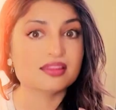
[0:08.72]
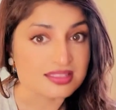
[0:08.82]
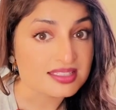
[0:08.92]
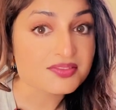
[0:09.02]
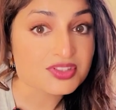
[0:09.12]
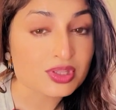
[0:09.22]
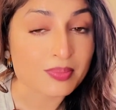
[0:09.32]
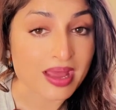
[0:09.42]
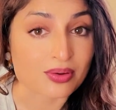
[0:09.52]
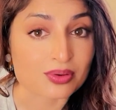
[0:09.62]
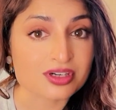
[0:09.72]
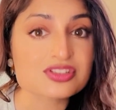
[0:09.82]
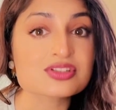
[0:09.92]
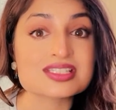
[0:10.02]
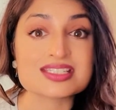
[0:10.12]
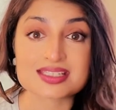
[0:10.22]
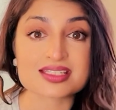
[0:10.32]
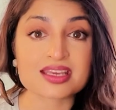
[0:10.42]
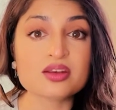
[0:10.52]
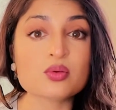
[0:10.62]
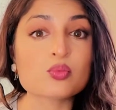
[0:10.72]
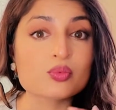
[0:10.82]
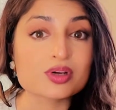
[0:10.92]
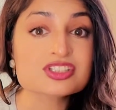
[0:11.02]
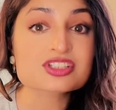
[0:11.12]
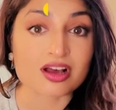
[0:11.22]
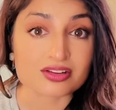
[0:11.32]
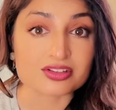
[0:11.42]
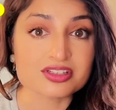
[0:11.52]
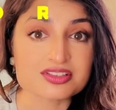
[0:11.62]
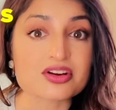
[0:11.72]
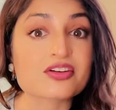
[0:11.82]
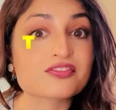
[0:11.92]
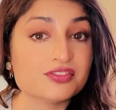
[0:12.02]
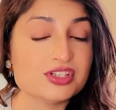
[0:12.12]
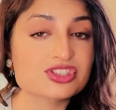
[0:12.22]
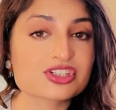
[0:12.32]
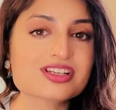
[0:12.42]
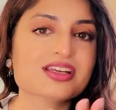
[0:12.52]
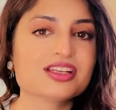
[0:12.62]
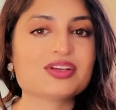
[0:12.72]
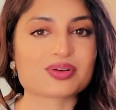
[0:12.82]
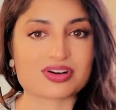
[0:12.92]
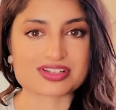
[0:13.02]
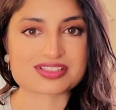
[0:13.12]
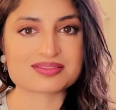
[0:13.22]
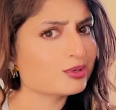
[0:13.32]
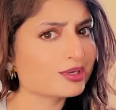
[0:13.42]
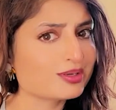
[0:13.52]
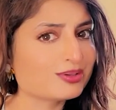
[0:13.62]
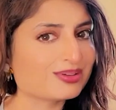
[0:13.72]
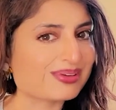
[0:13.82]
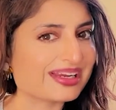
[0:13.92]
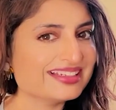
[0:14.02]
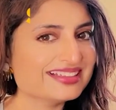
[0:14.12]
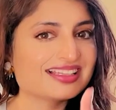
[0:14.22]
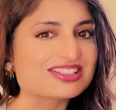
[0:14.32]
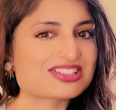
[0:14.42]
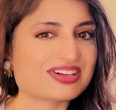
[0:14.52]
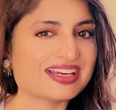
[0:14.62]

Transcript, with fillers: This gives you the power to dictate which colors are featured in your art. Pretty cool, right? Let's